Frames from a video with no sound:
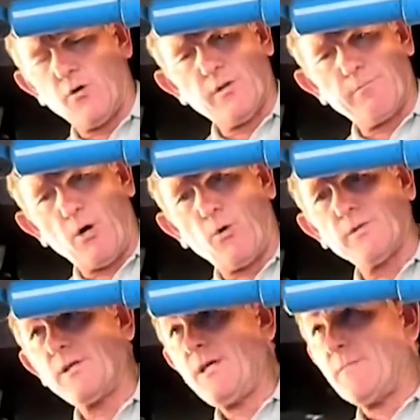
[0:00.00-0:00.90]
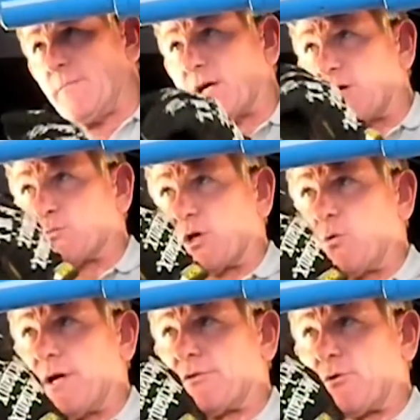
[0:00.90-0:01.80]
on the bolt because
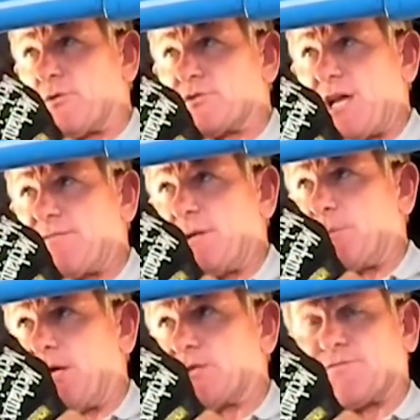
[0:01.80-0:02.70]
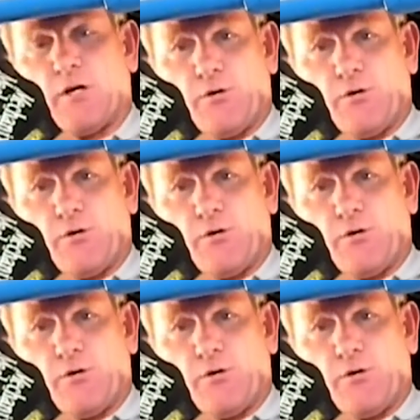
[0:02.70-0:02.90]
we're going through the Safety Plus